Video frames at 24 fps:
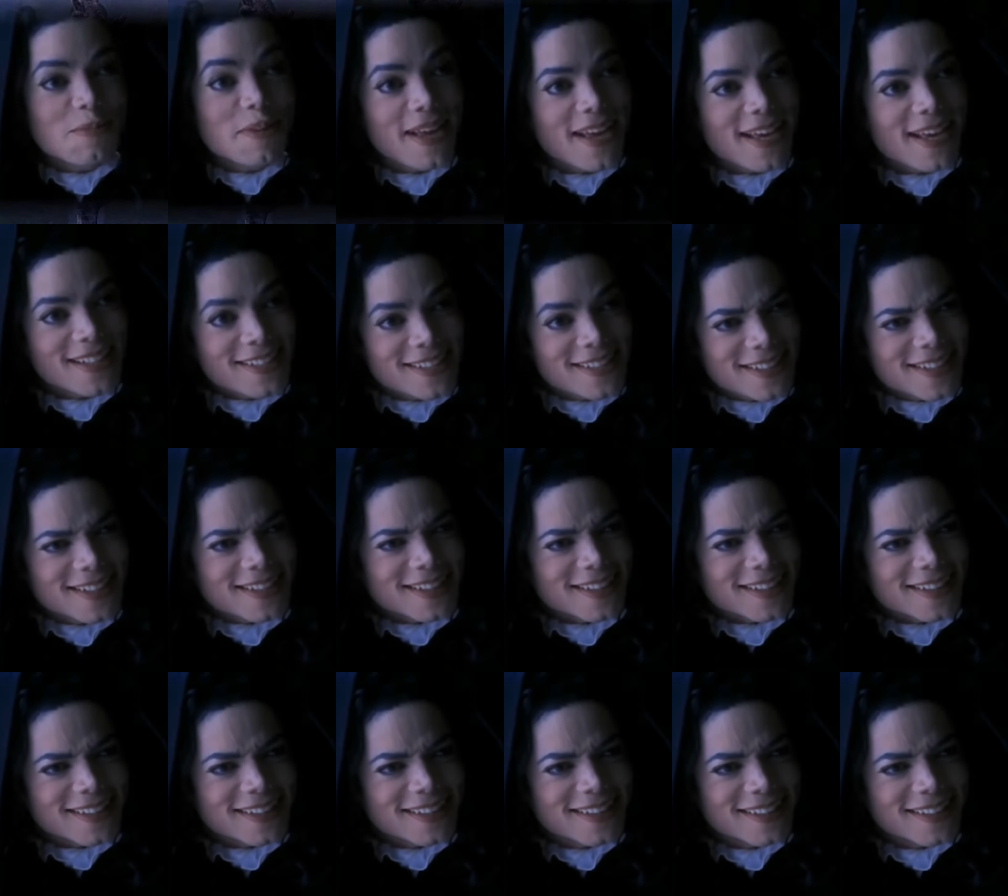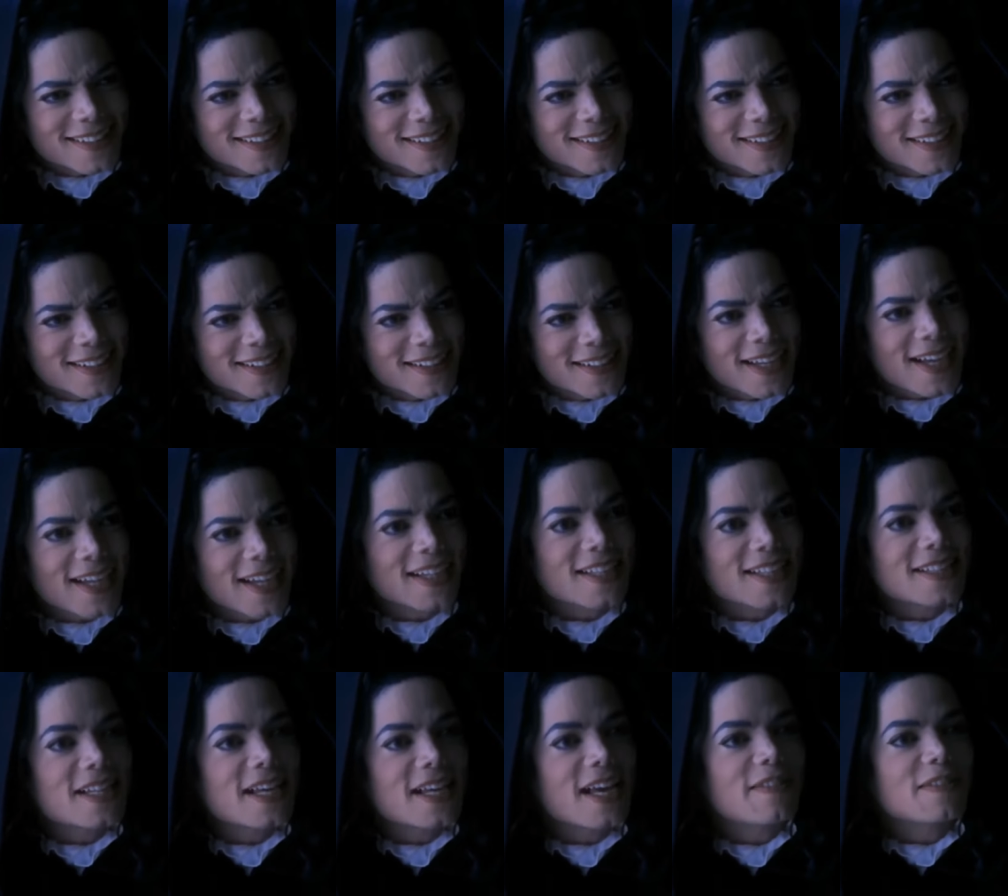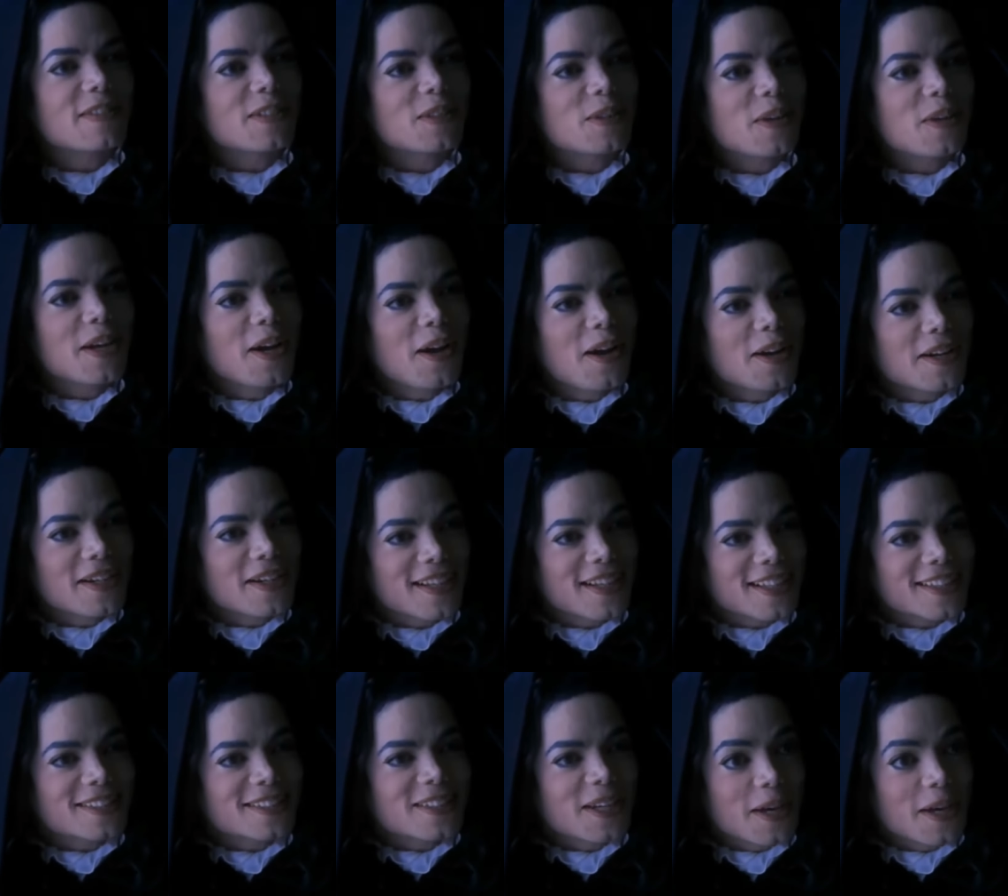bad, isn't it? I guess I have to try harder next